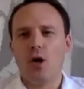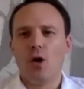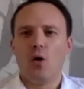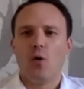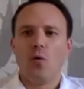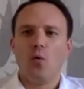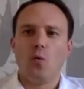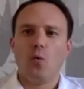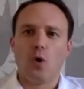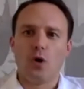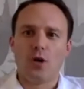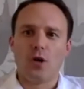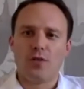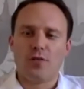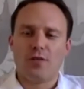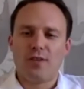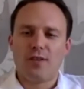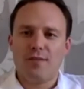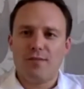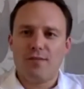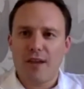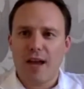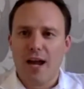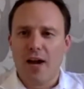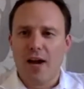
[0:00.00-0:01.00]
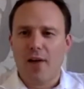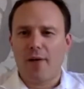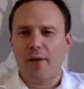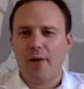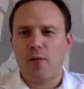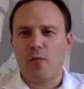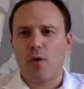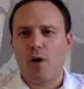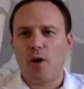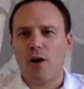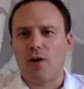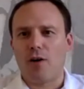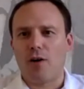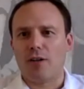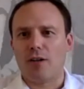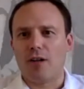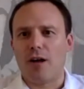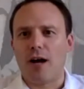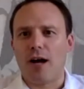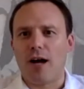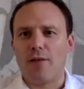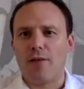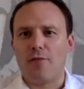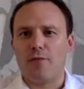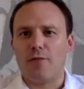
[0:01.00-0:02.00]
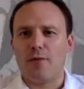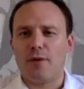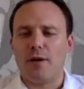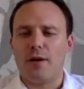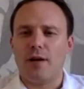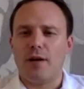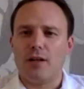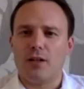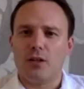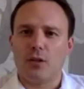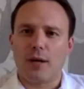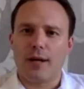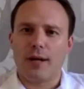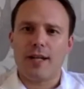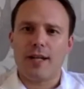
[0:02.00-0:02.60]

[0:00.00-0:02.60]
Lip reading: wonderfully varied wildlife, a great